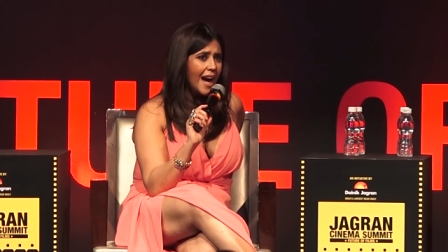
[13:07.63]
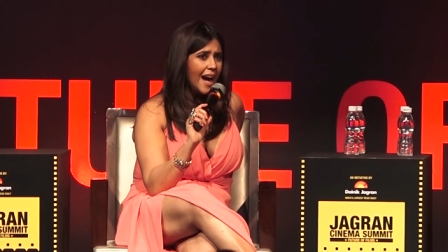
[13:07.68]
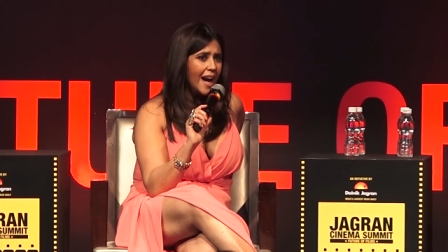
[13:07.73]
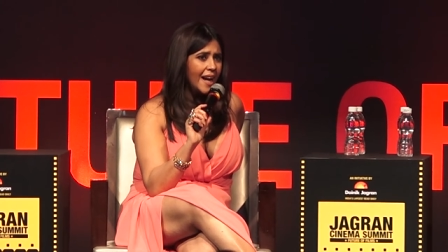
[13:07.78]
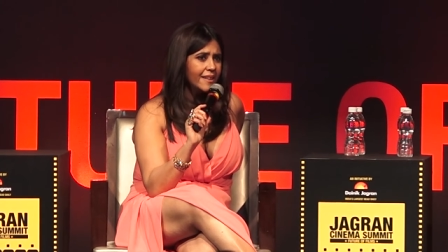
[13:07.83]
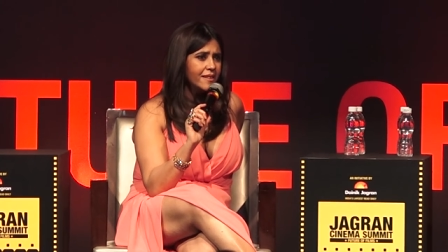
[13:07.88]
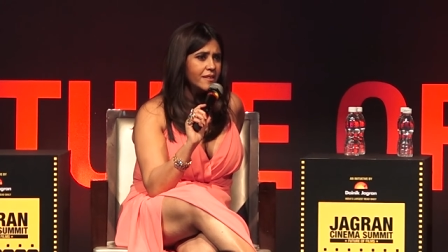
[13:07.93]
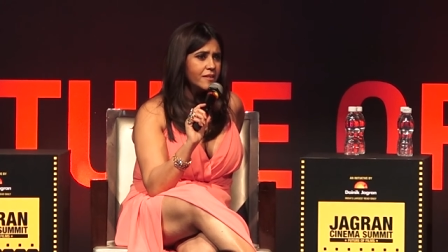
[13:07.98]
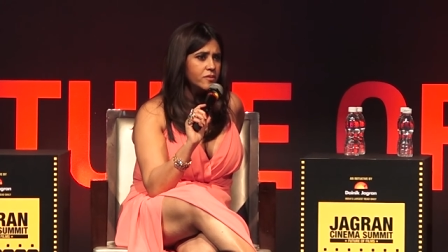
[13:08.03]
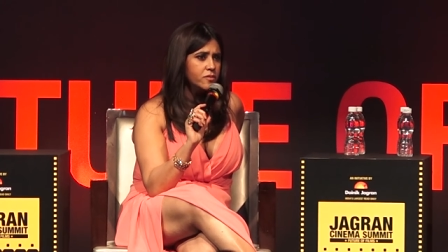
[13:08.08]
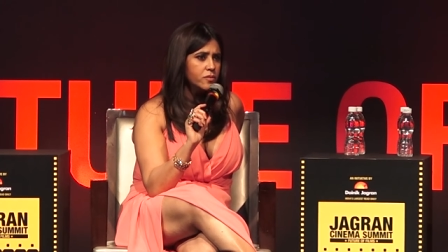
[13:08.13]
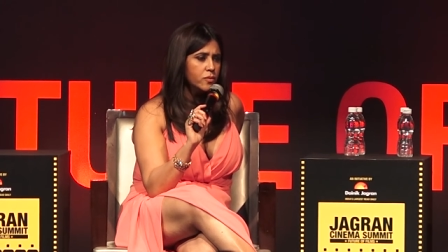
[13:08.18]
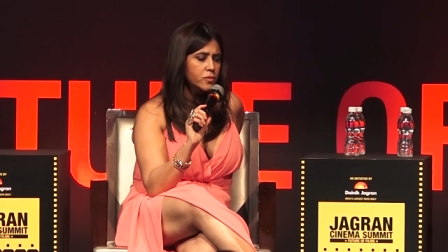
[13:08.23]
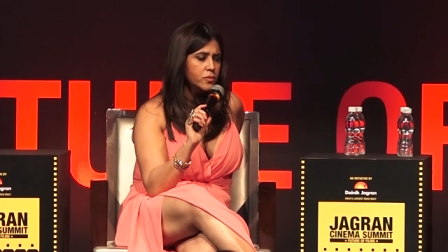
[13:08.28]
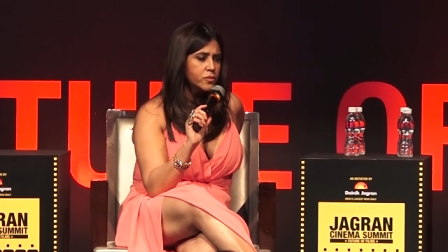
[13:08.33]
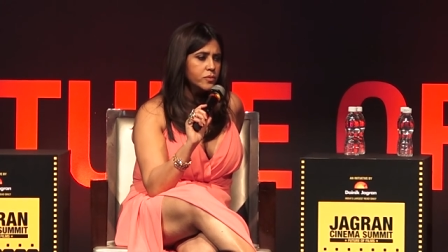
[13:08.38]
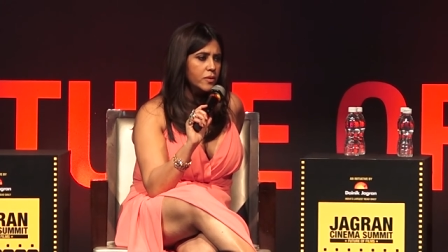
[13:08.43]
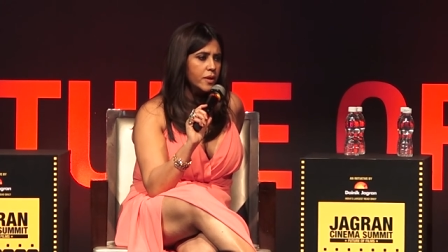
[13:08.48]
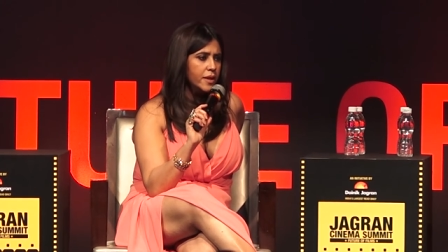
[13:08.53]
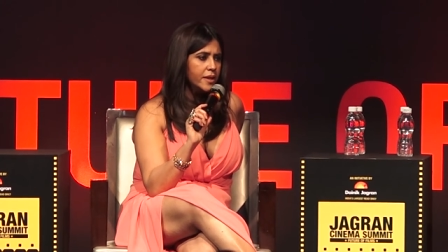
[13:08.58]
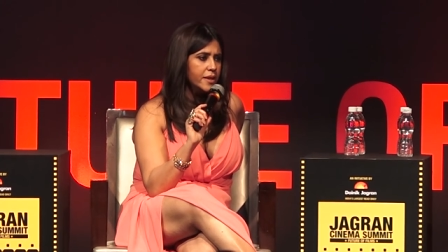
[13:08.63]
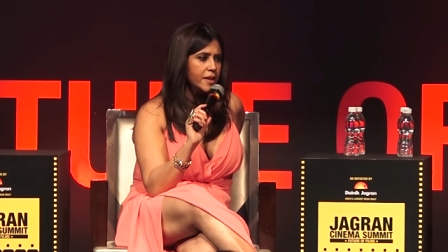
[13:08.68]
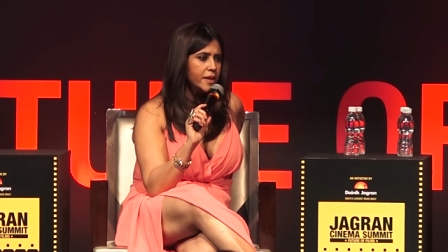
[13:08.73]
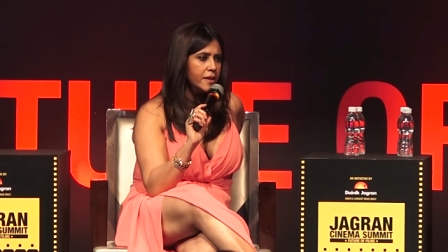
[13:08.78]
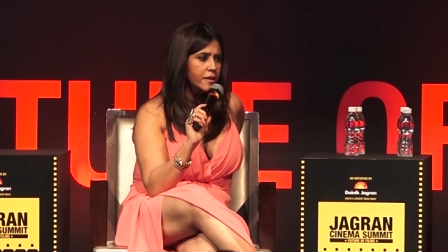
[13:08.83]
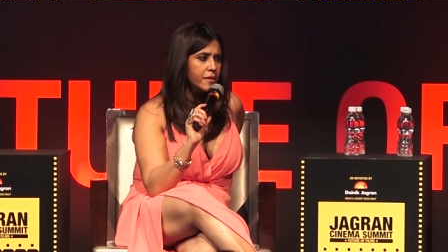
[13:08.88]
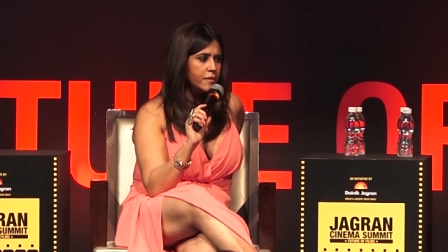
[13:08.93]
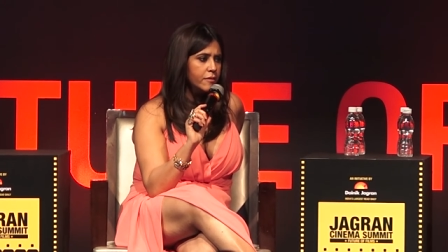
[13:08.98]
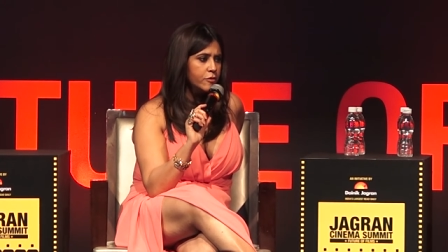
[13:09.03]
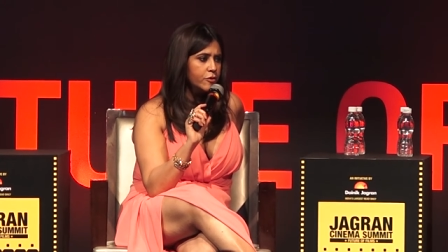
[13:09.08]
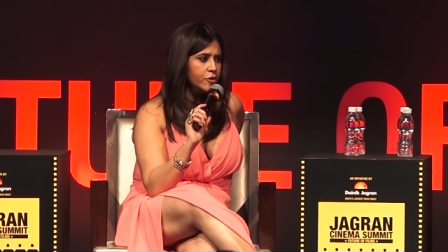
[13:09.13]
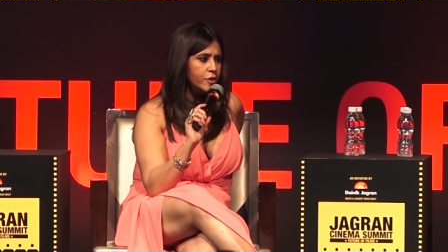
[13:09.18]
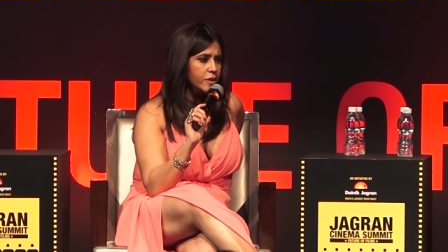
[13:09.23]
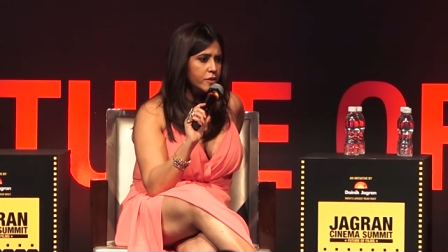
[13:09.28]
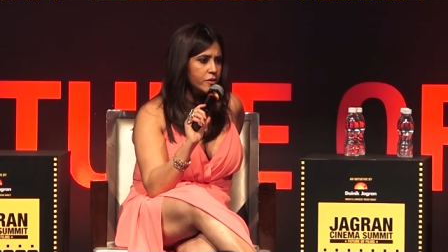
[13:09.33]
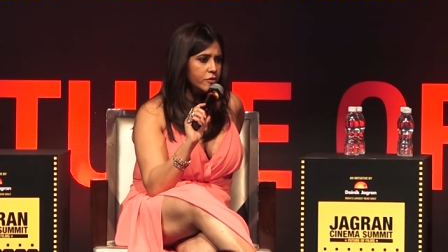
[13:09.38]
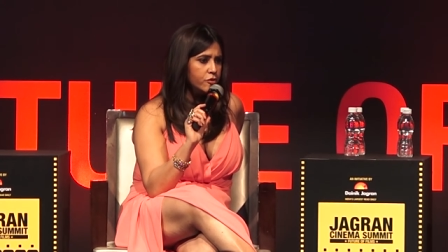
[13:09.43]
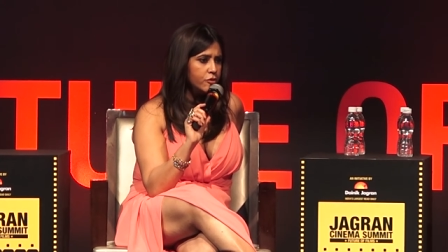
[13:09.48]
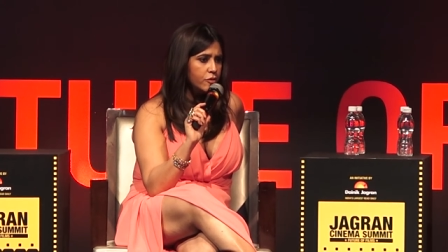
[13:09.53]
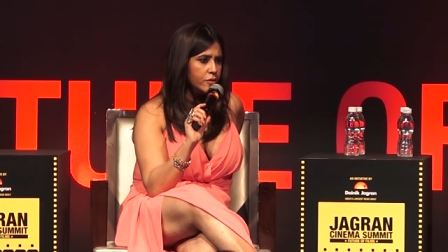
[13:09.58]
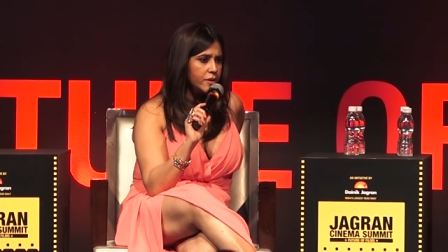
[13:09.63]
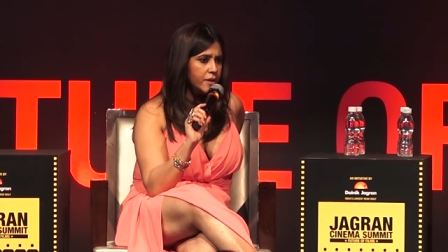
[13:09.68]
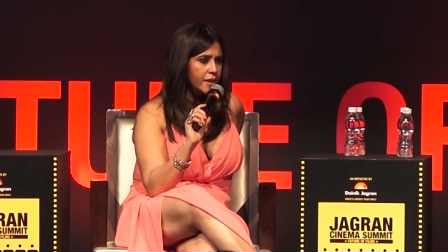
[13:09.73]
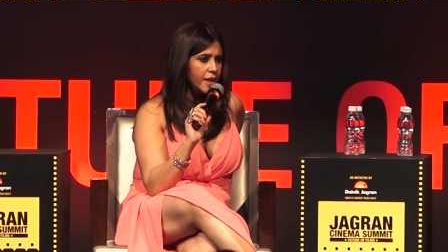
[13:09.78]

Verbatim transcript: actors also, I think, should